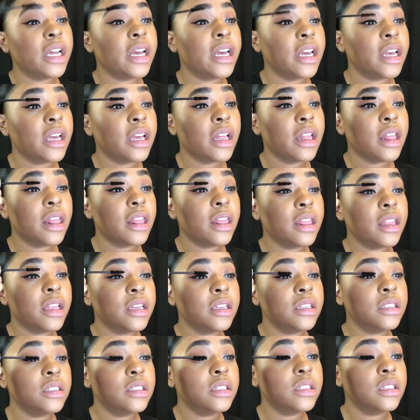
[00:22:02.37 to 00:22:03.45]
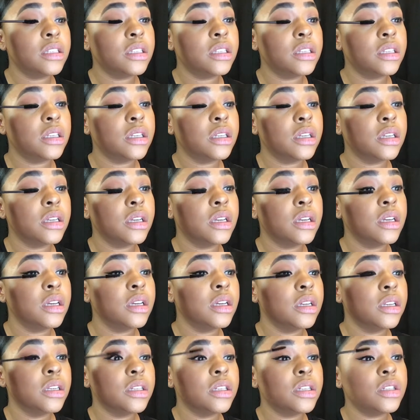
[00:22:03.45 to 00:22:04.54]
like this,
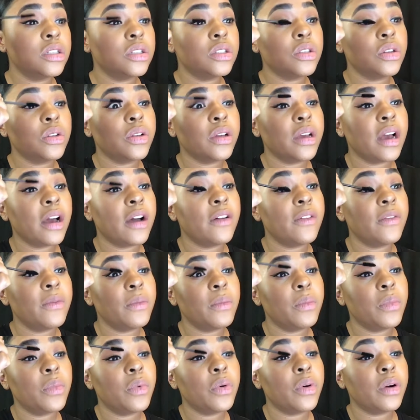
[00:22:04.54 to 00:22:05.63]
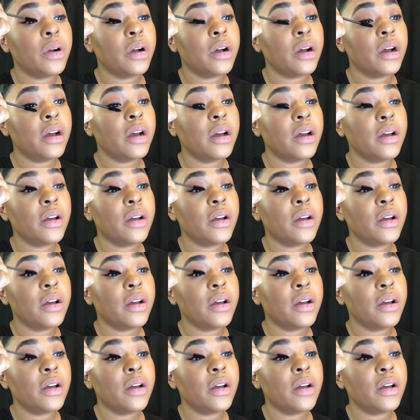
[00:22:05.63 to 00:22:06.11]
just so you have more